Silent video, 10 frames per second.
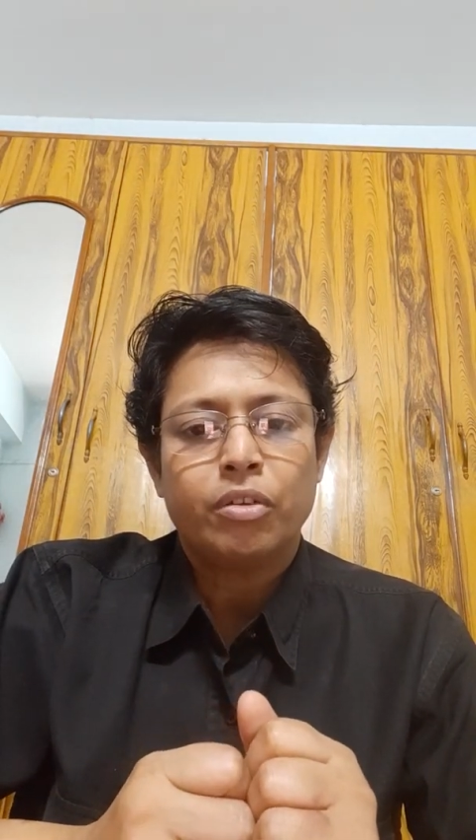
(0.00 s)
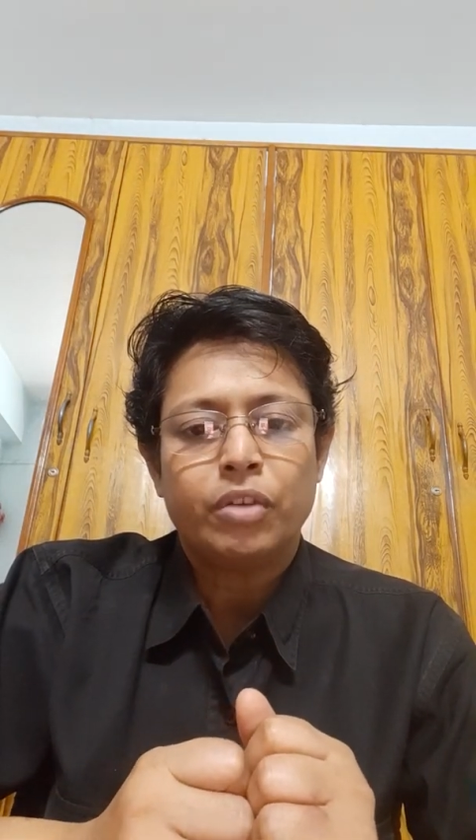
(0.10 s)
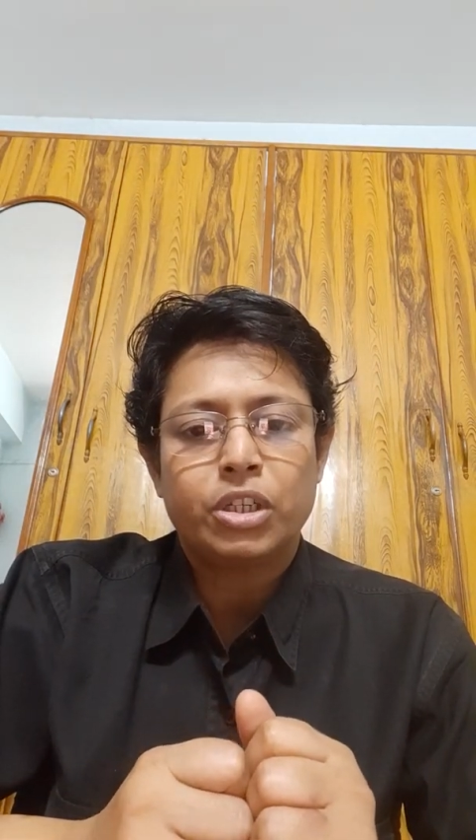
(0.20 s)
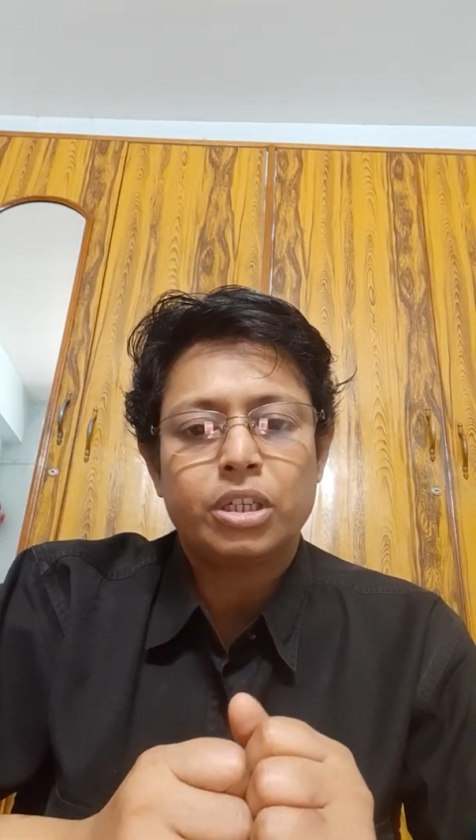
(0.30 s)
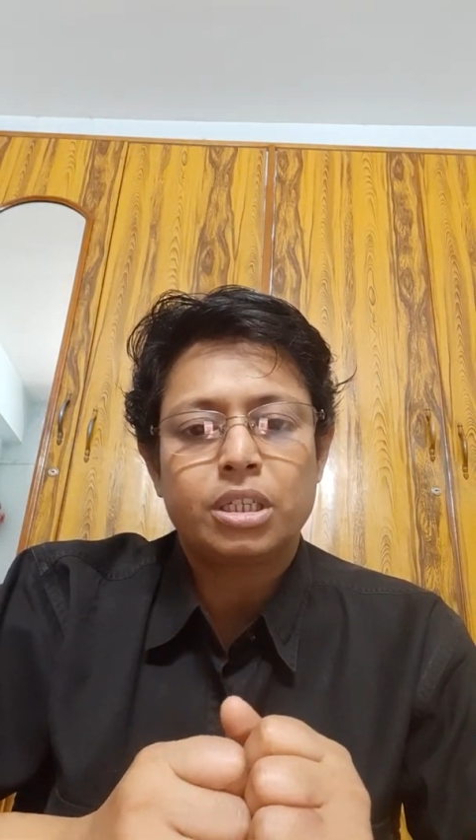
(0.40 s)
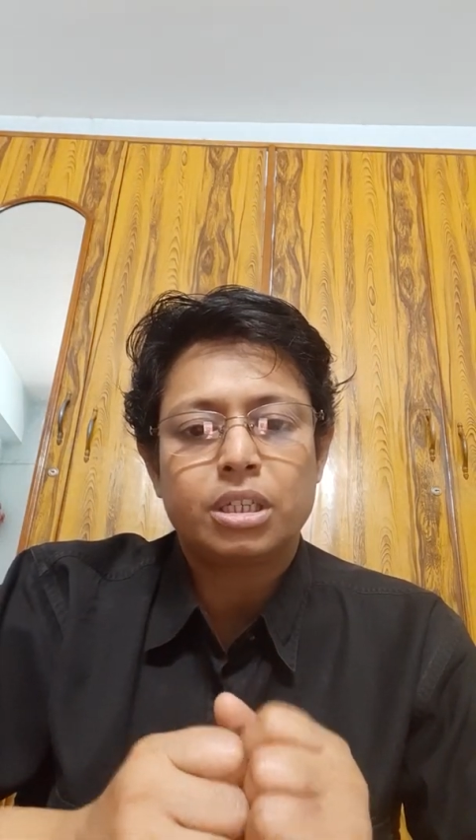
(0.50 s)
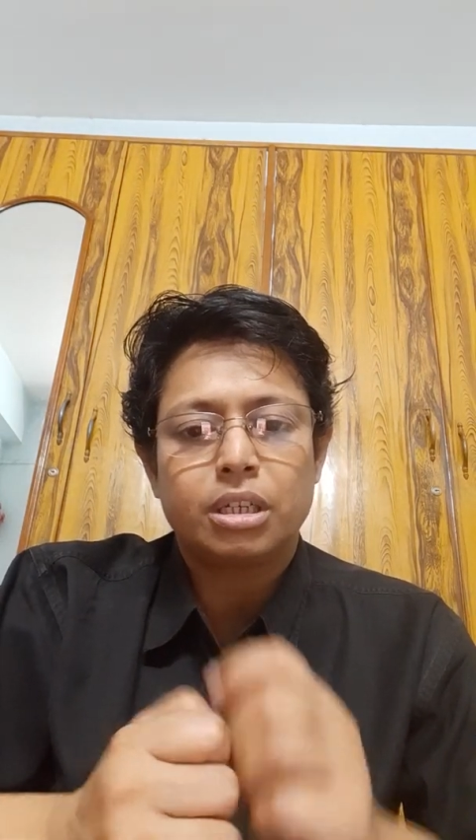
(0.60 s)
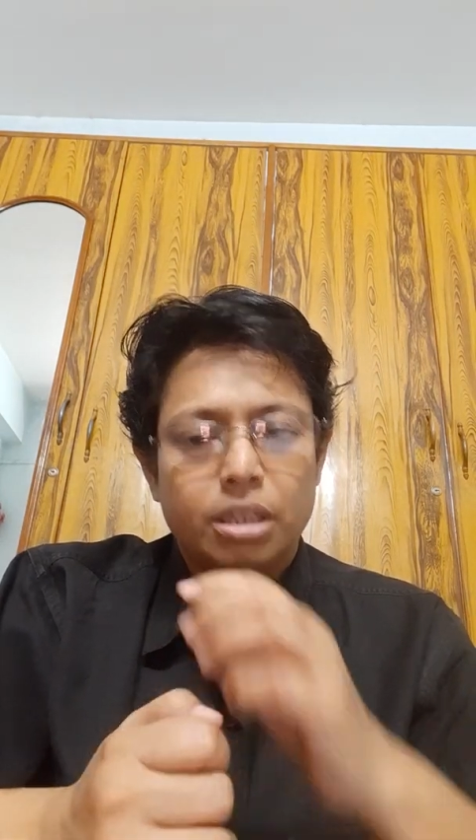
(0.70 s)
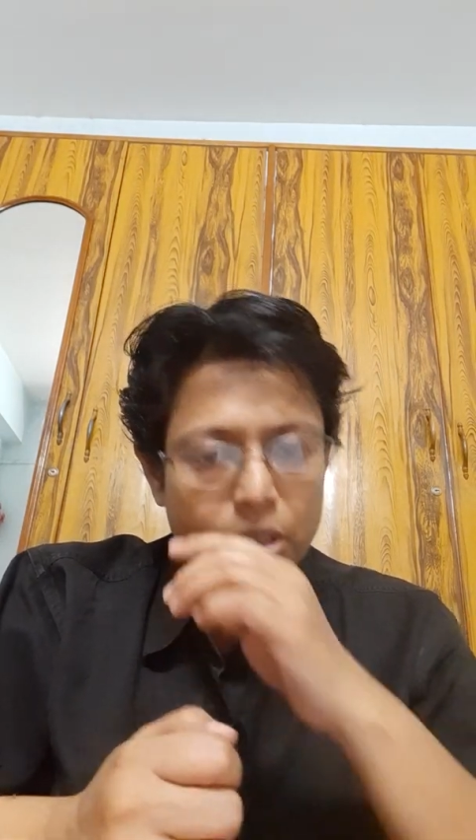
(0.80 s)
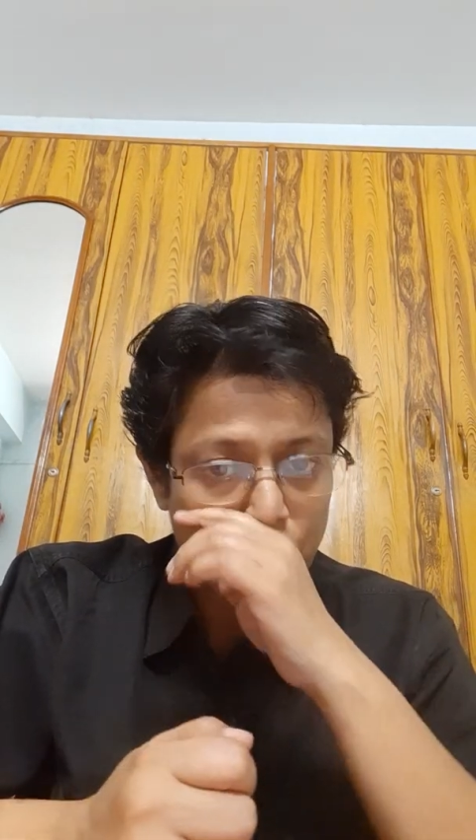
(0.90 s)
which is
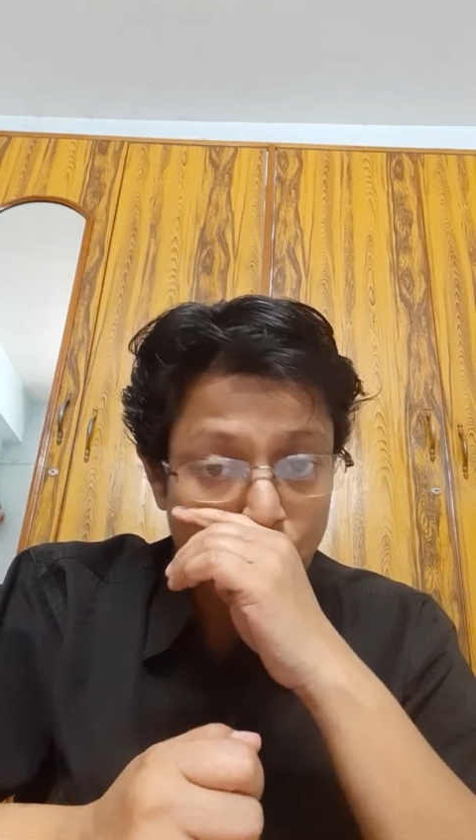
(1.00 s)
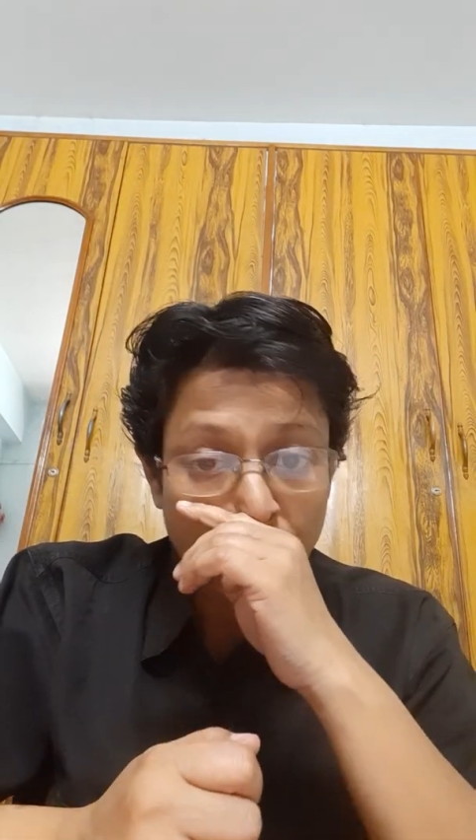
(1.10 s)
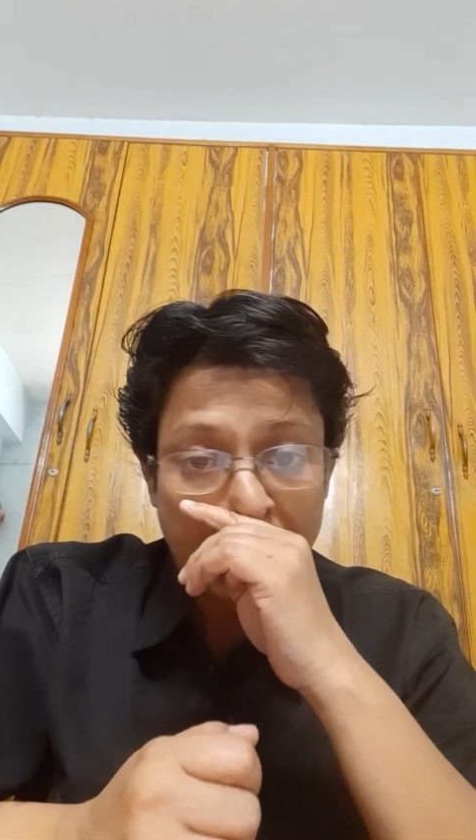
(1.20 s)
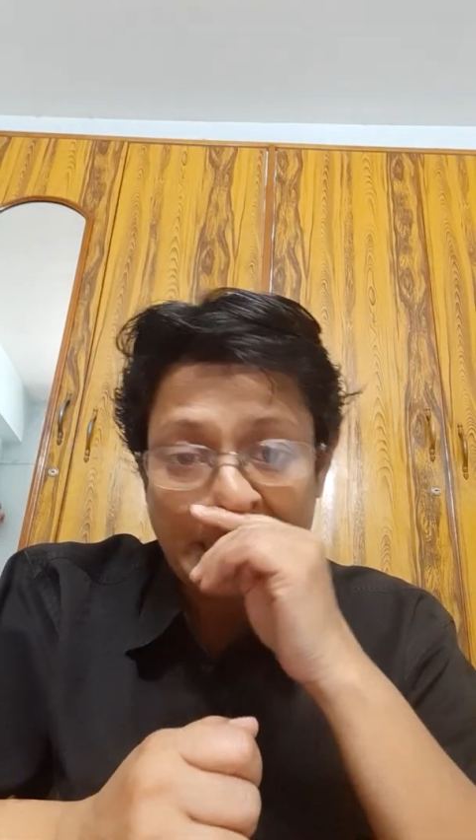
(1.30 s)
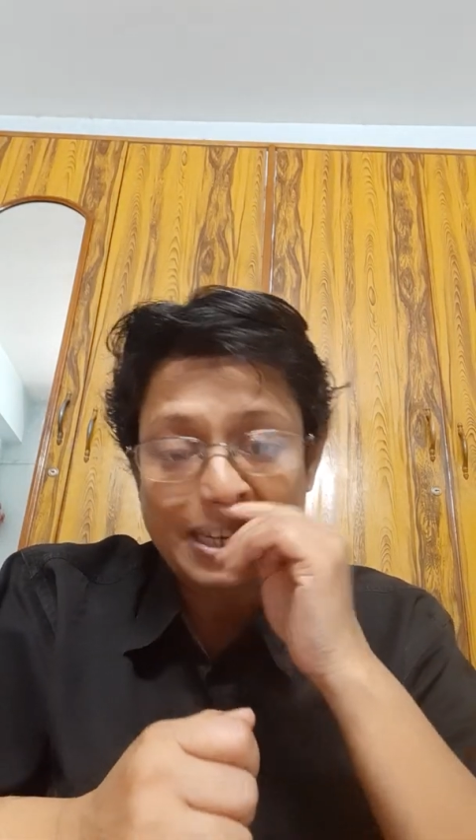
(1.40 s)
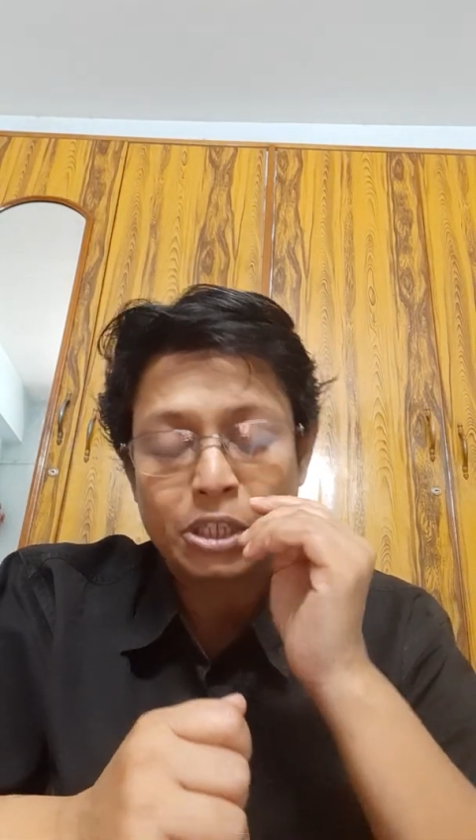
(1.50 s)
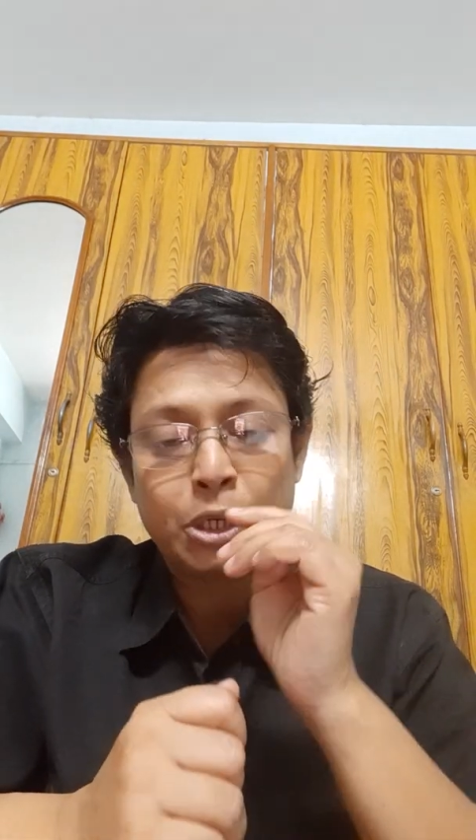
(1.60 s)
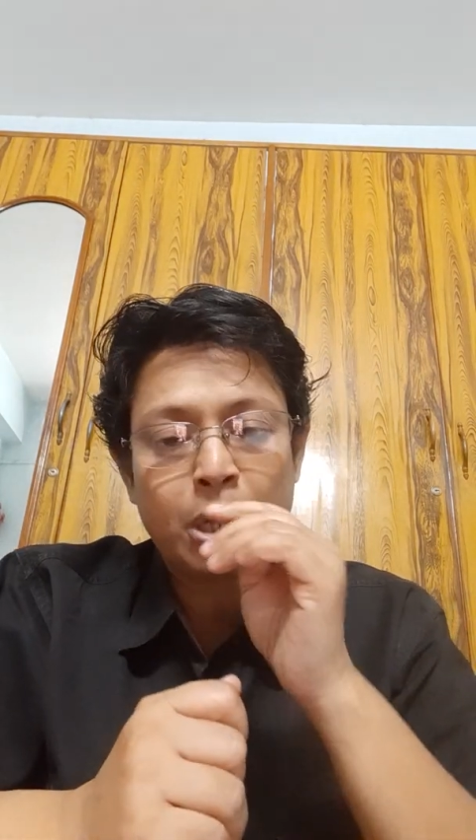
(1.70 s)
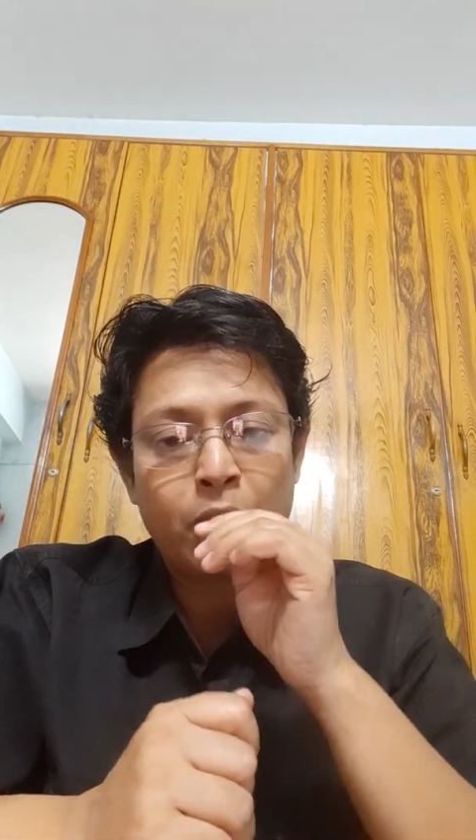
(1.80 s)
the Stone Age. Now,